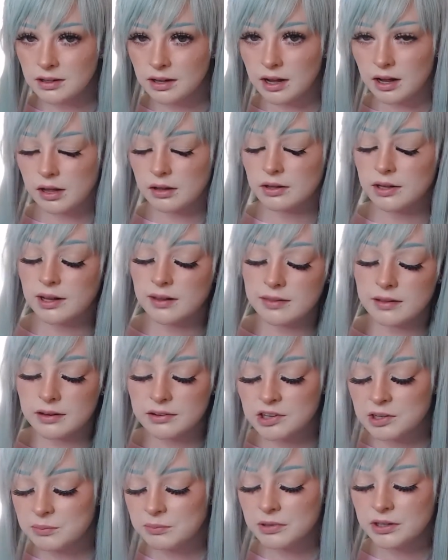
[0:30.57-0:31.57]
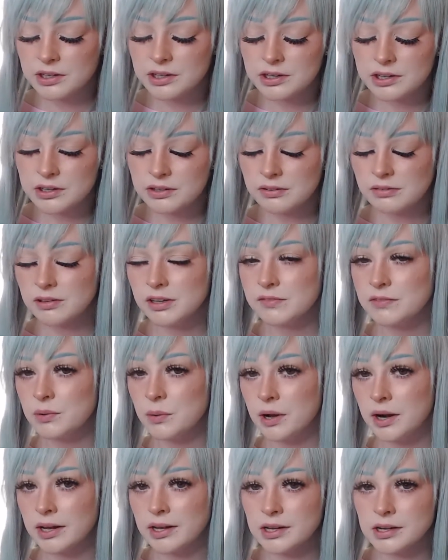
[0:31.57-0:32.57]
I'll link that down below if you
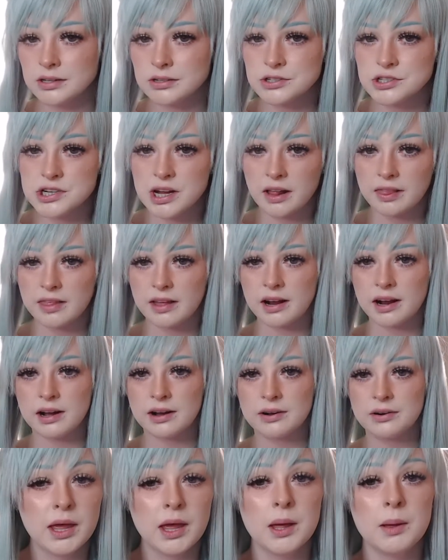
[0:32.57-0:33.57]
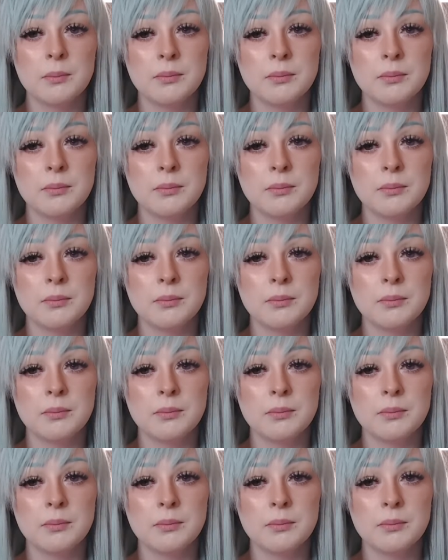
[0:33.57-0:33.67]
want to go check that out.